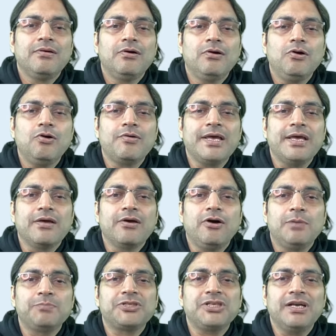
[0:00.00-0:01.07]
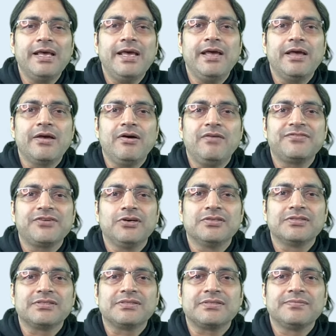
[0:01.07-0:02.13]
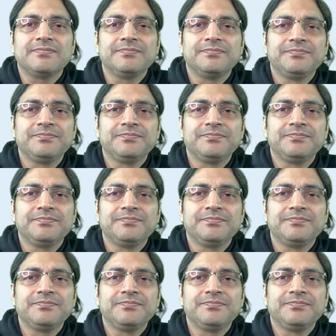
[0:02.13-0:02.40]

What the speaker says: Okay, option A, of course.